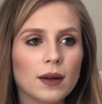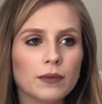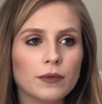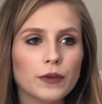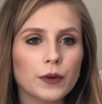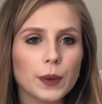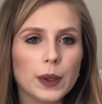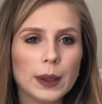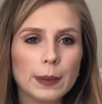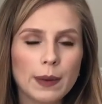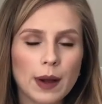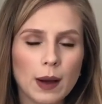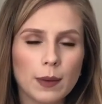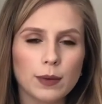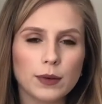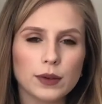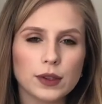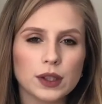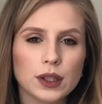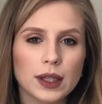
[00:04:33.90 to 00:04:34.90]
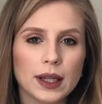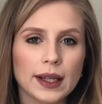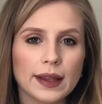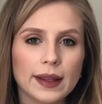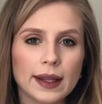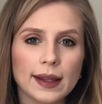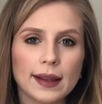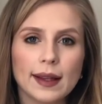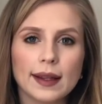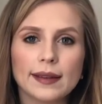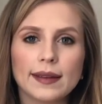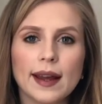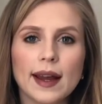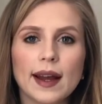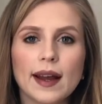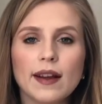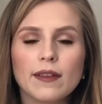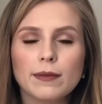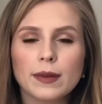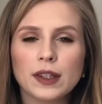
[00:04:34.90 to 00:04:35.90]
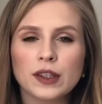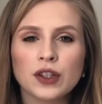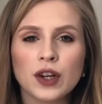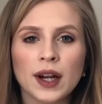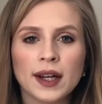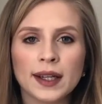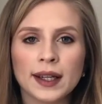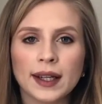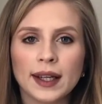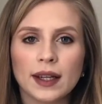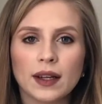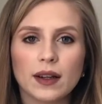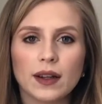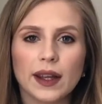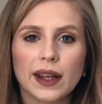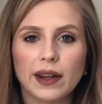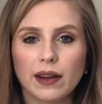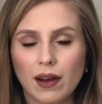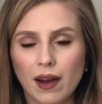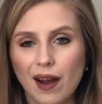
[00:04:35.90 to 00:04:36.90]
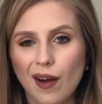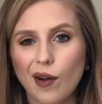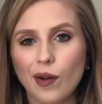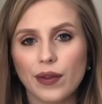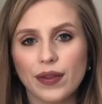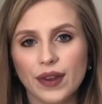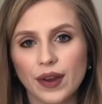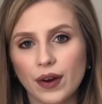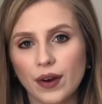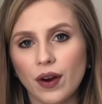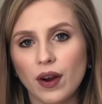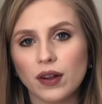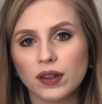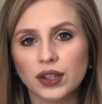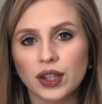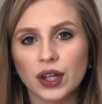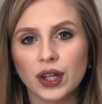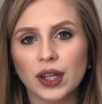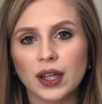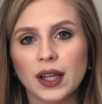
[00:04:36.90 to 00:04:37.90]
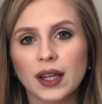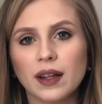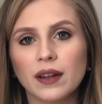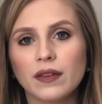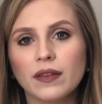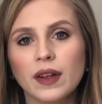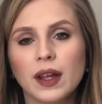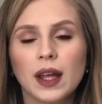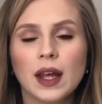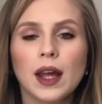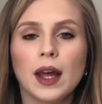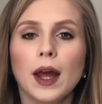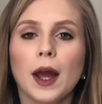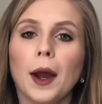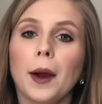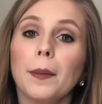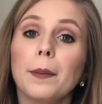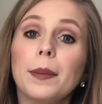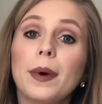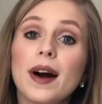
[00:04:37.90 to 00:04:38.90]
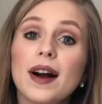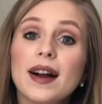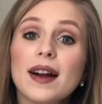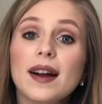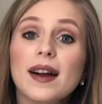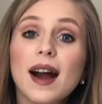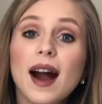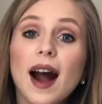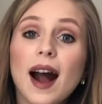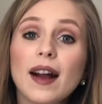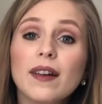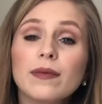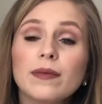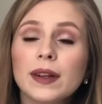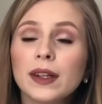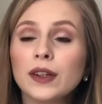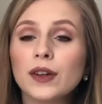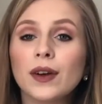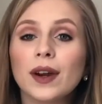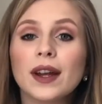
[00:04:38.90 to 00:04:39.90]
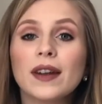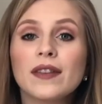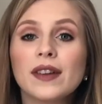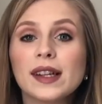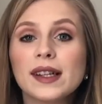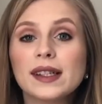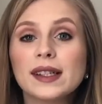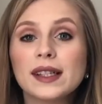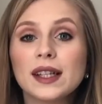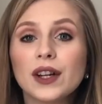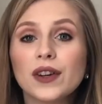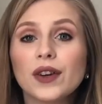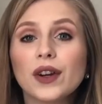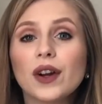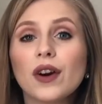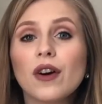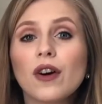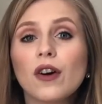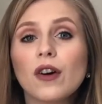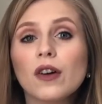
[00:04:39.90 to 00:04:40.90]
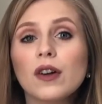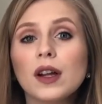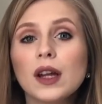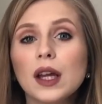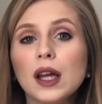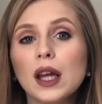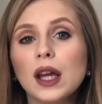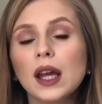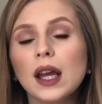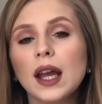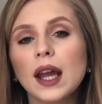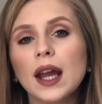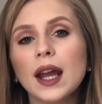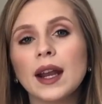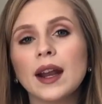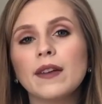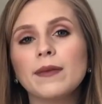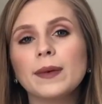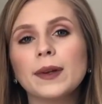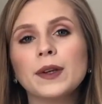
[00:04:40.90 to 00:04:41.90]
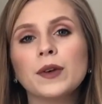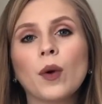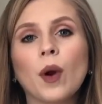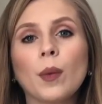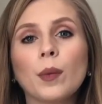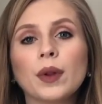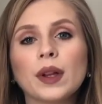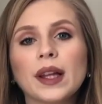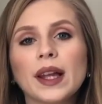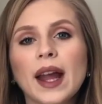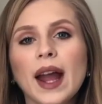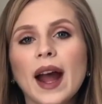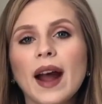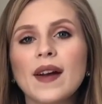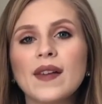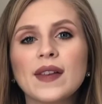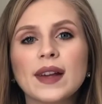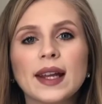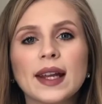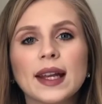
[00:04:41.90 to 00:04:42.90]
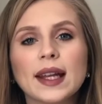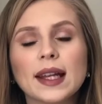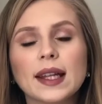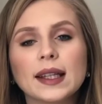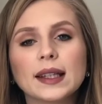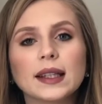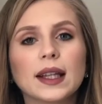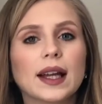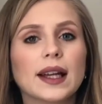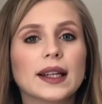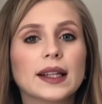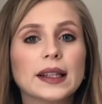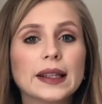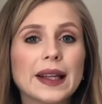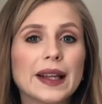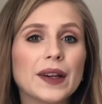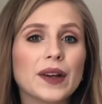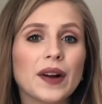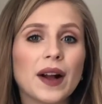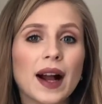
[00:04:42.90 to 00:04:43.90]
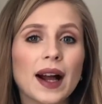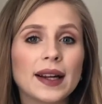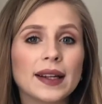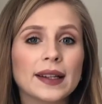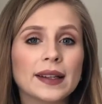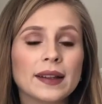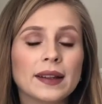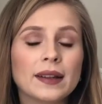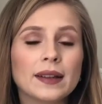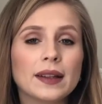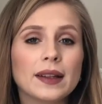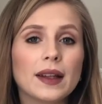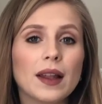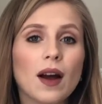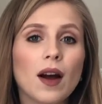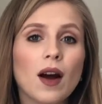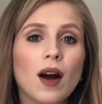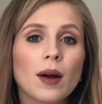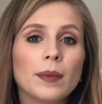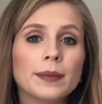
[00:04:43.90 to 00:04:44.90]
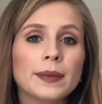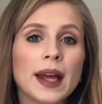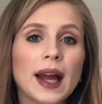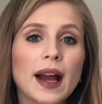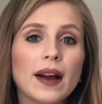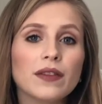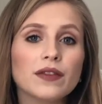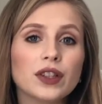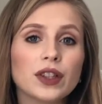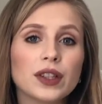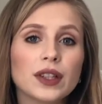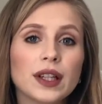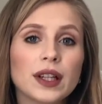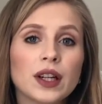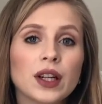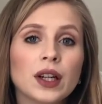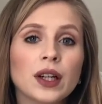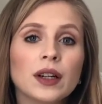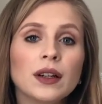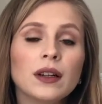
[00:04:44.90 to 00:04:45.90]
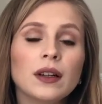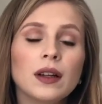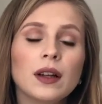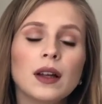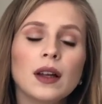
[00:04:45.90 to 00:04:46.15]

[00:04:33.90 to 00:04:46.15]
Fruity Pebbles or anything like that. I've been trying to get a healthier alternative, but I've been craving cereal. And I've been normally having it like later on in after dinner,